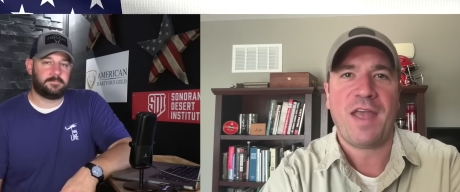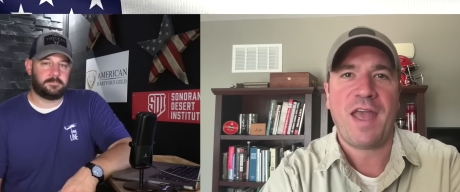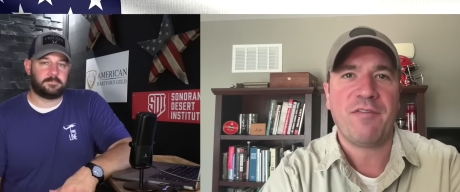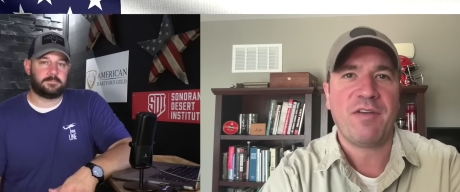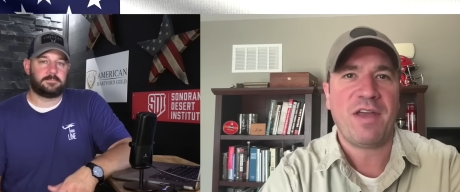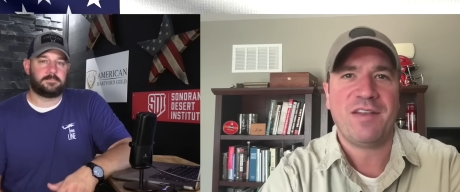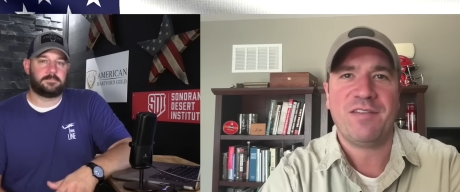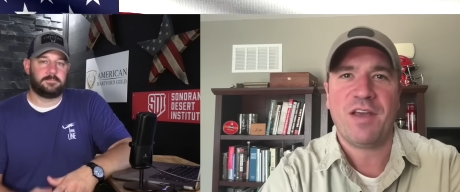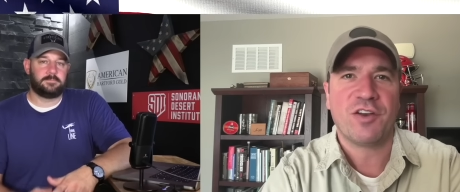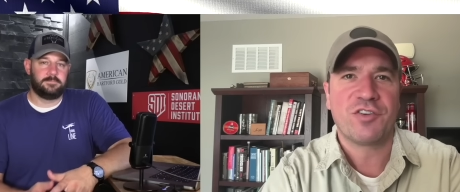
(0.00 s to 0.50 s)
Speaker 1: And,
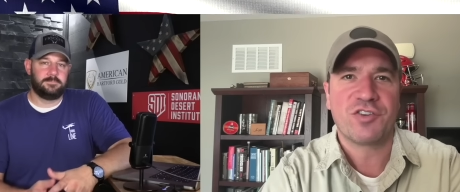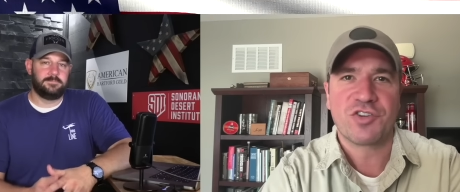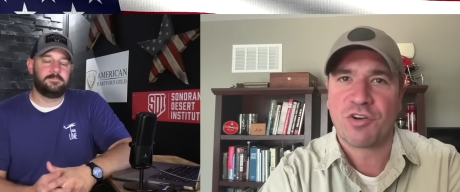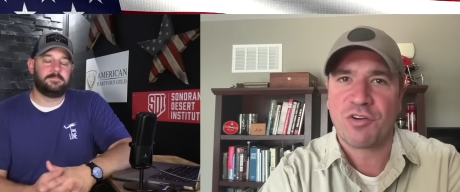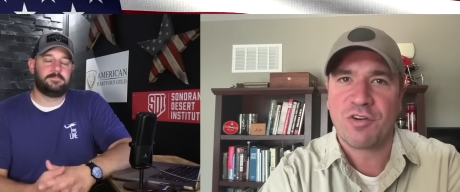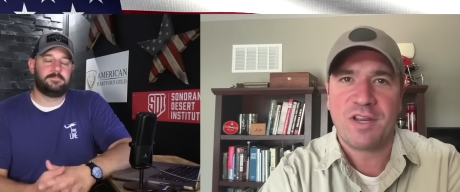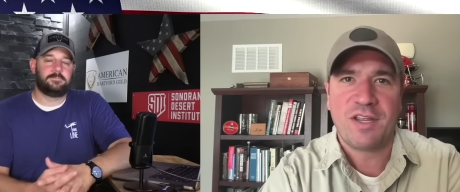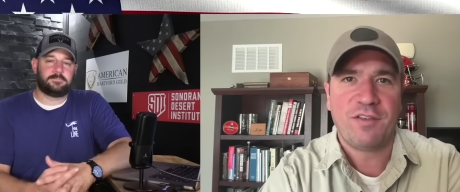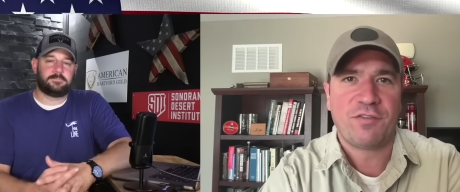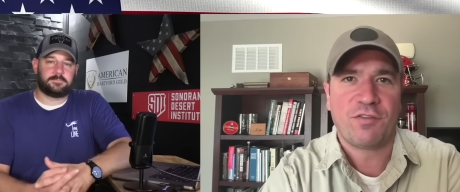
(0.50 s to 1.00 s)
and
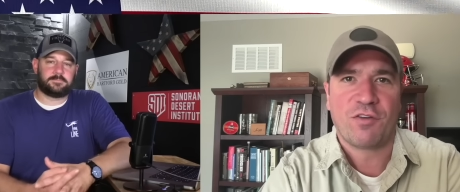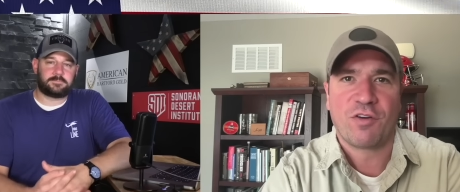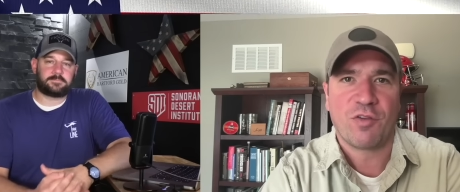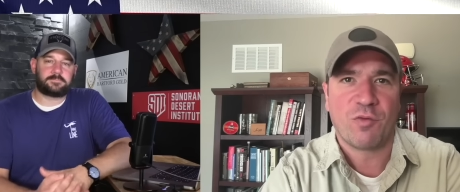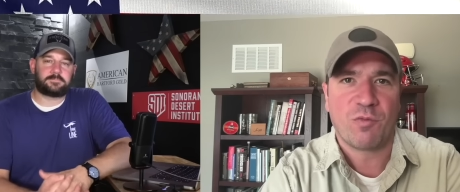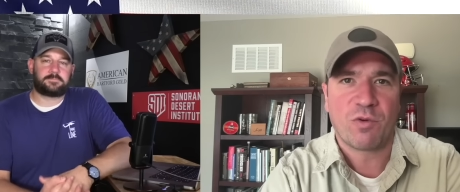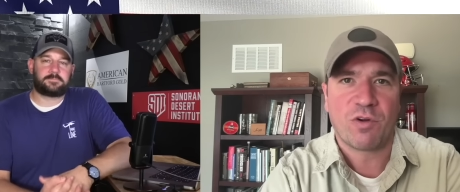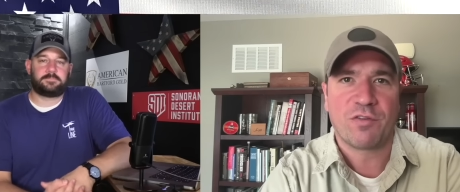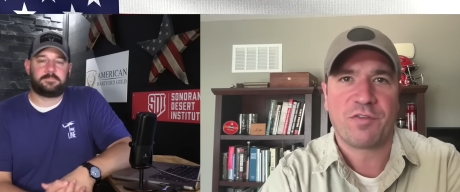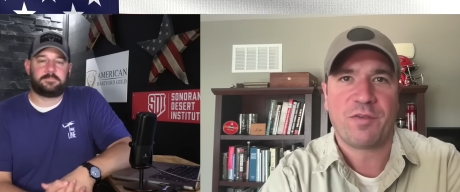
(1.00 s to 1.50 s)
attorneys are the
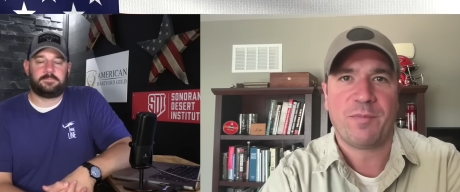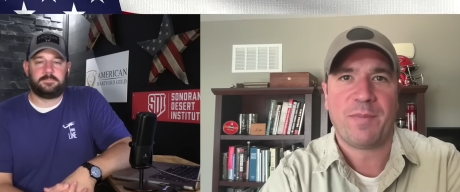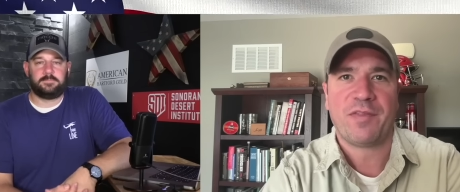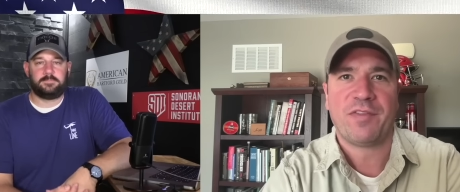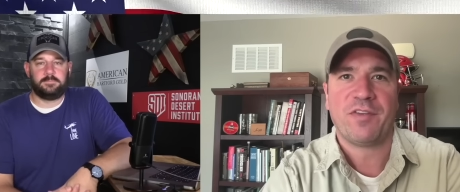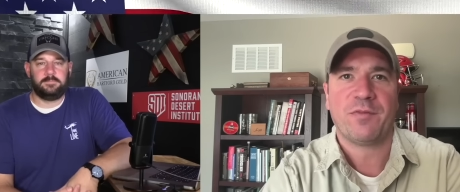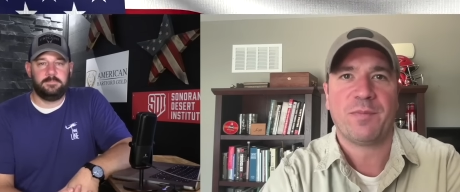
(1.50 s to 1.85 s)
worst about this,